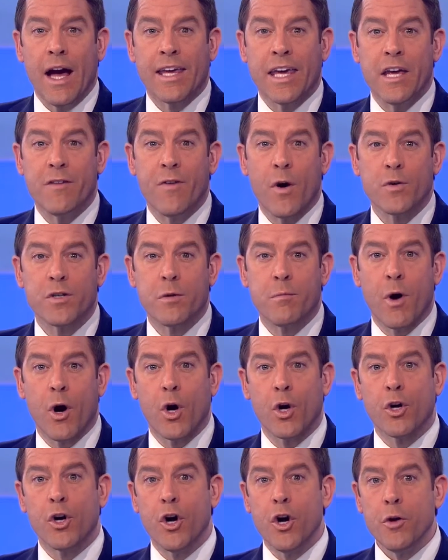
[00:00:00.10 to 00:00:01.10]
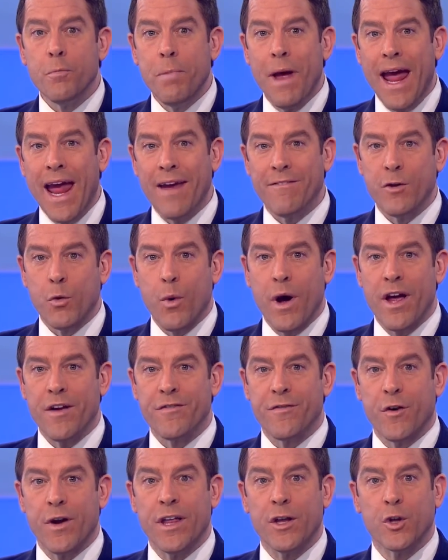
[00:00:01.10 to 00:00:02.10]
key vote tomorrow could pave the way
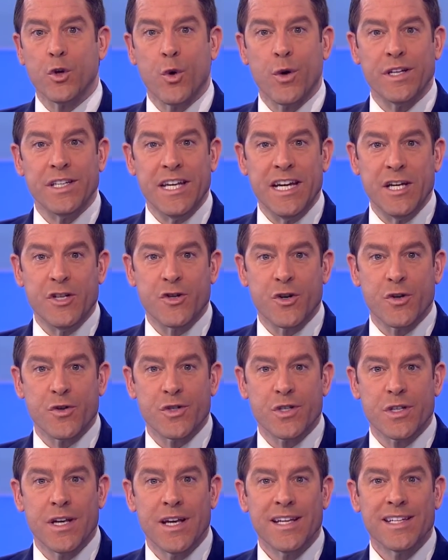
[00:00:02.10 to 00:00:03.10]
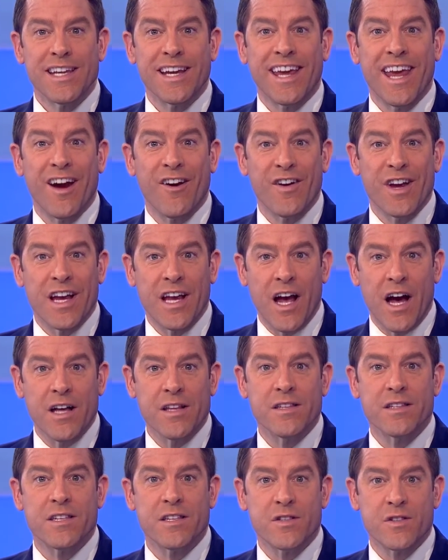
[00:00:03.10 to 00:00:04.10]
for Illinois teachers to carry
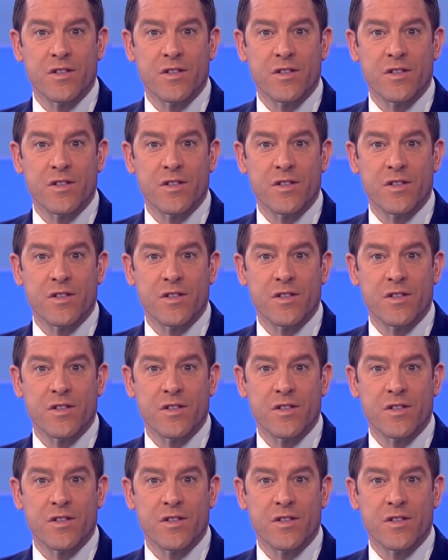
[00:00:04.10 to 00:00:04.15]
guns in